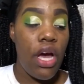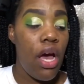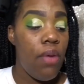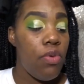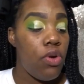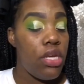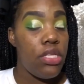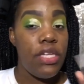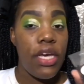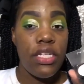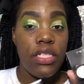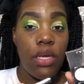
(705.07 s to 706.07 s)
I'm going to
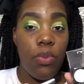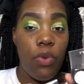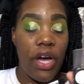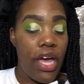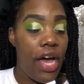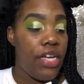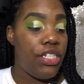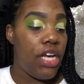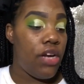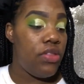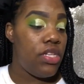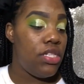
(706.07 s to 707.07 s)
take some white
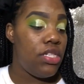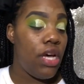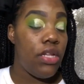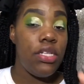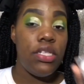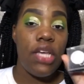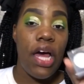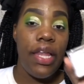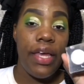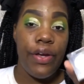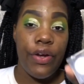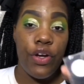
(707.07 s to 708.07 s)
eyeshadow. This is out this
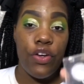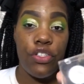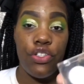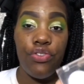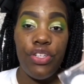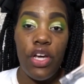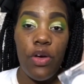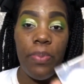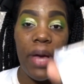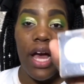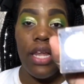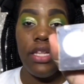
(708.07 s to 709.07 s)
LA Girl Trio
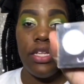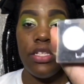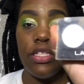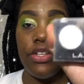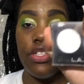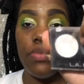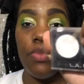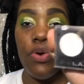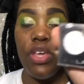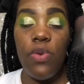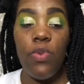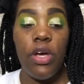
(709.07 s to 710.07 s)
palette. This is their
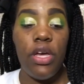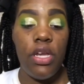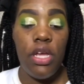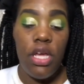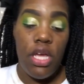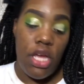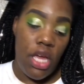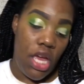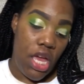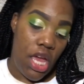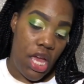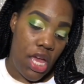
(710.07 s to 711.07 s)
smoky one.
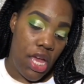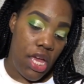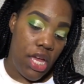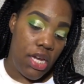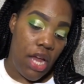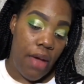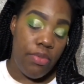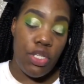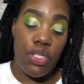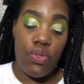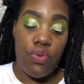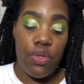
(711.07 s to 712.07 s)
And I'm
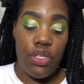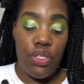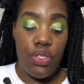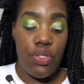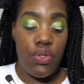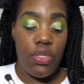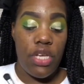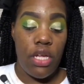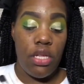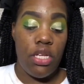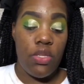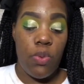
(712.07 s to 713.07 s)
just going to
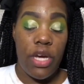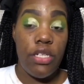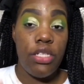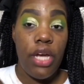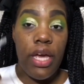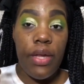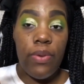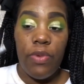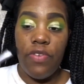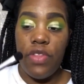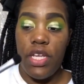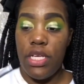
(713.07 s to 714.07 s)
take this white shade
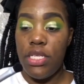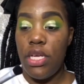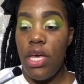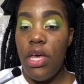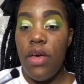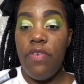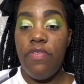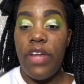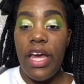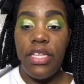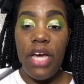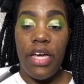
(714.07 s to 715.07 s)
with this
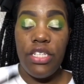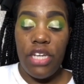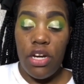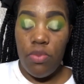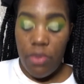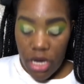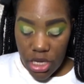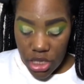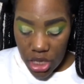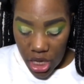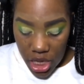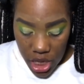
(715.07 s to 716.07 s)
flat eyeshadow brush
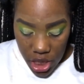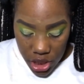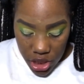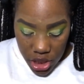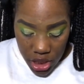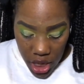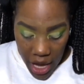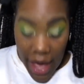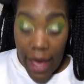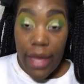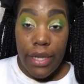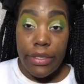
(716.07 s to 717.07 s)
and just
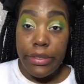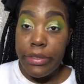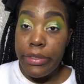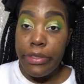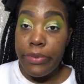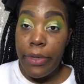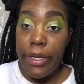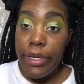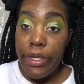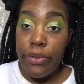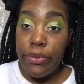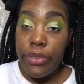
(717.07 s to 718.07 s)
add this white
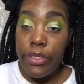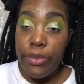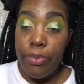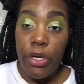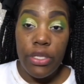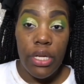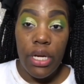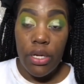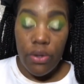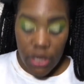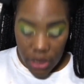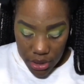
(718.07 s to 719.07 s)
color on the part that I
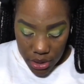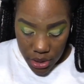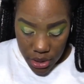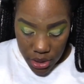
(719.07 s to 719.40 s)
creased.